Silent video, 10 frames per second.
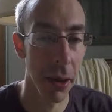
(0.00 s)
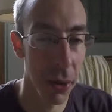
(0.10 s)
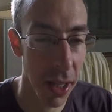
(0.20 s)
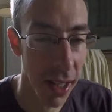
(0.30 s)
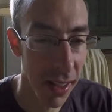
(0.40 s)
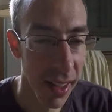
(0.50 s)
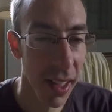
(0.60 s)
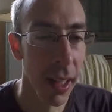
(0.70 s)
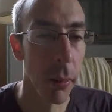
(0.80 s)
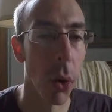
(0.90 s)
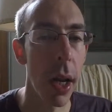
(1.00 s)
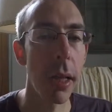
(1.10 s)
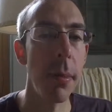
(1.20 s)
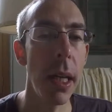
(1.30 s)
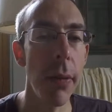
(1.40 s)
Okay. Bon,
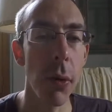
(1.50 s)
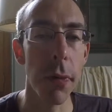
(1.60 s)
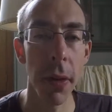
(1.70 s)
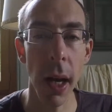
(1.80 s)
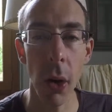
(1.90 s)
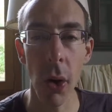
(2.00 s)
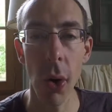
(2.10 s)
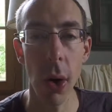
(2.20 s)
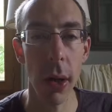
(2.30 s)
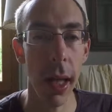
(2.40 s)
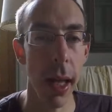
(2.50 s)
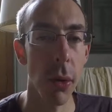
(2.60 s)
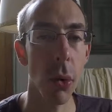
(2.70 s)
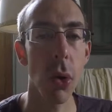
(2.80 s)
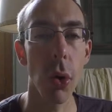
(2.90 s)
let me leave you for now. Okay,
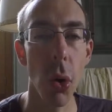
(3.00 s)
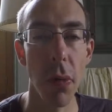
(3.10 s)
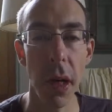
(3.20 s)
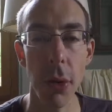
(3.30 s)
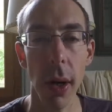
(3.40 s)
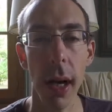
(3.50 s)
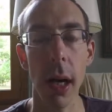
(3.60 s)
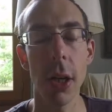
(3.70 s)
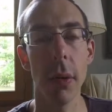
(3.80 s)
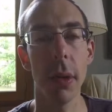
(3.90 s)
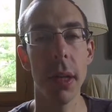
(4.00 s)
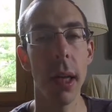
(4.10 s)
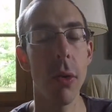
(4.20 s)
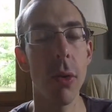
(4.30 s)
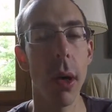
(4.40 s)
donc covoiturage. I
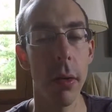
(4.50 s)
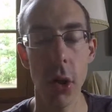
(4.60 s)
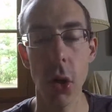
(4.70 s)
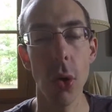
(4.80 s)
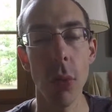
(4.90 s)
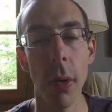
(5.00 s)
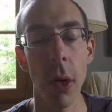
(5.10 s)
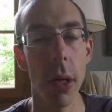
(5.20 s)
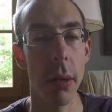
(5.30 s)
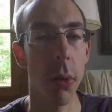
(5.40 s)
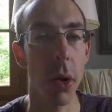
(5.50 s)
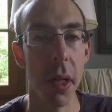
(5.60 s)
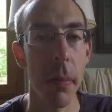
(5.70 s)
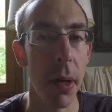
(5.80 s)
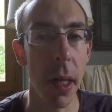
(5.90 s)
will show you more
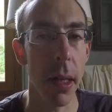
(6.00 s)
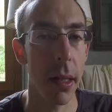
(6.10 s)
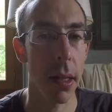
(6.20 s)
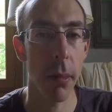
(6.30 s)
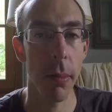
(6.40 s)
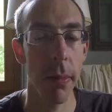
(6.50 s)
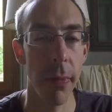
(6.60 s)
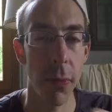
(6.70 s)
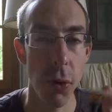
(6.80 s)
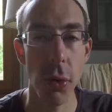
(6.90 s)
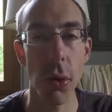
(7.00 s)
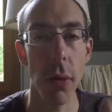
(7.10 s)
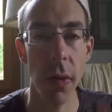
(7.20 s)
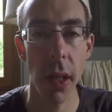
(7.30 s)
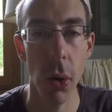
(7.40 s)
deeply in some future
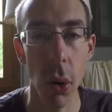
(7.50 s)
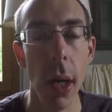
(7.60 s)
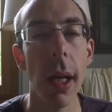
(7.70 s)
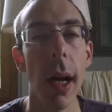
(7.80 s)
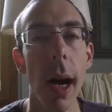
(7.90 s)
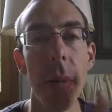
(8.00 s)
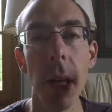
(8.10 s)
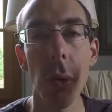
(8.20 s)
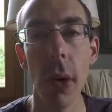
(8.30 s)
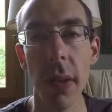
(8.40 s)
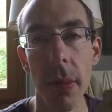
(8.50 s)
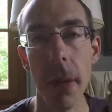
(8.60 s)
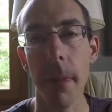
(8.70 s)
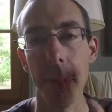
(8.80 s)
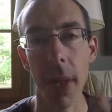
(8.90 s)
video. À bientôt les
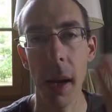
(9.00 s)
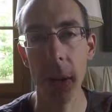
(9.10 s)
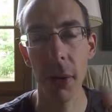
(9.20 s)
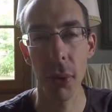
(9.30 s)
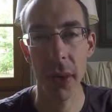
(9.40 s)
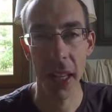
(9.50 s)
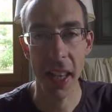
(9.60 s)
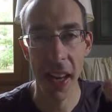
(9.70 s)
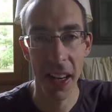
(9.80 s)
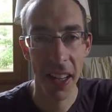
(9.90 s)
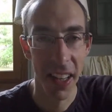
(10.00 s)
amis. À bientôt. Take care.